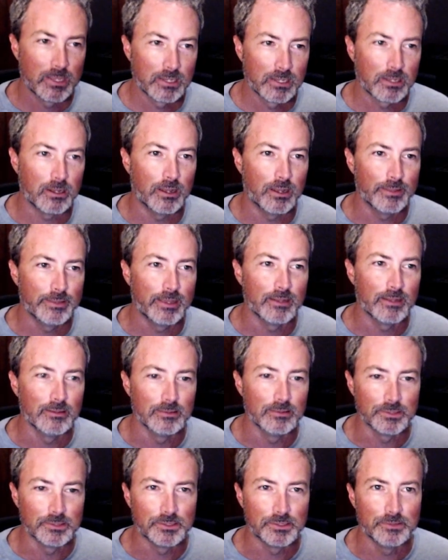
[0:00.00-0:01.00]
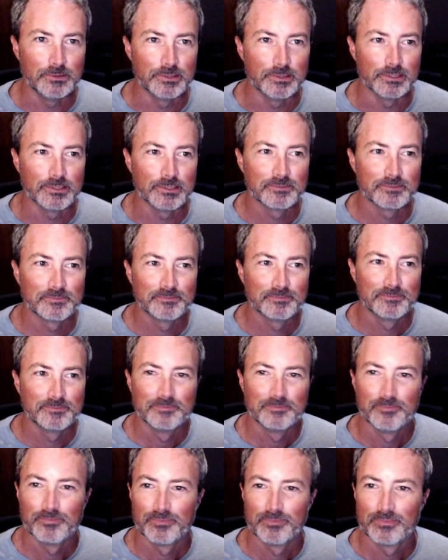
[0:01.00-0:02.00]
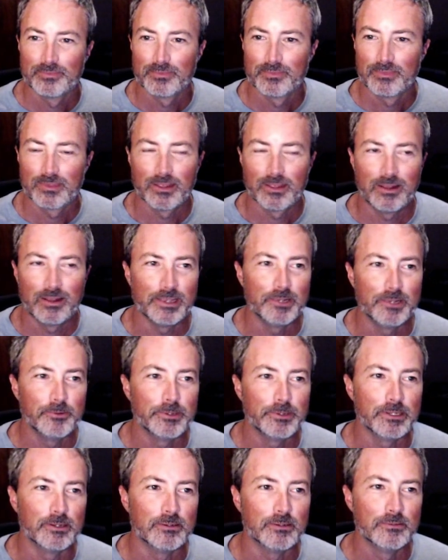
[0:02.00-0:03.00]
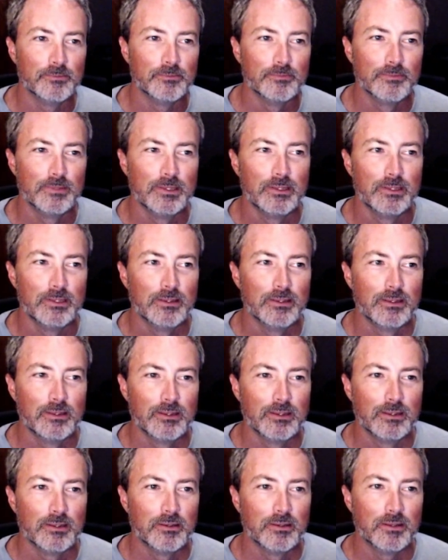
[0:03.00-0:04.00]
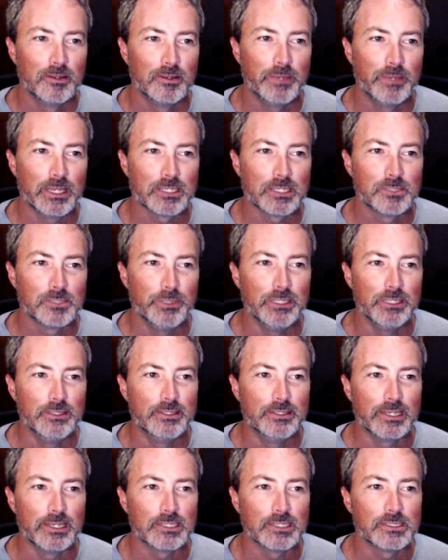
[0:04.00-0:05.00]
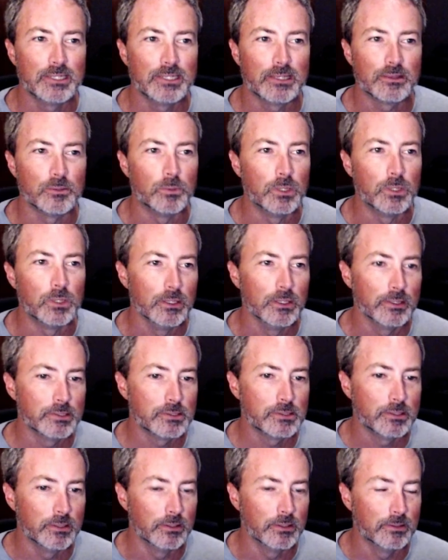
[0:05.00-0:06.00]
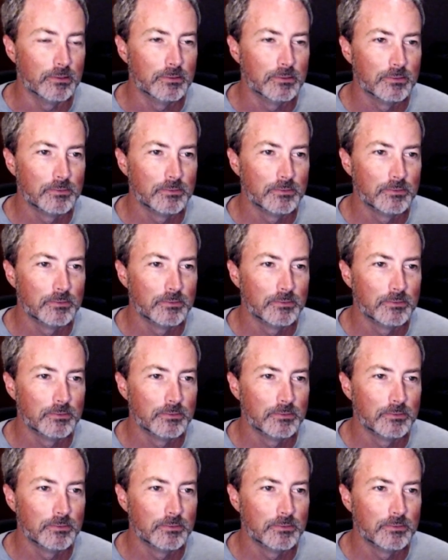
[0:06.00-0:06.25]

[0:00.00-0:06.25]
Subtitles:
caught that a little sooner. All right, here we go. Max speed test at the wall. Let's go.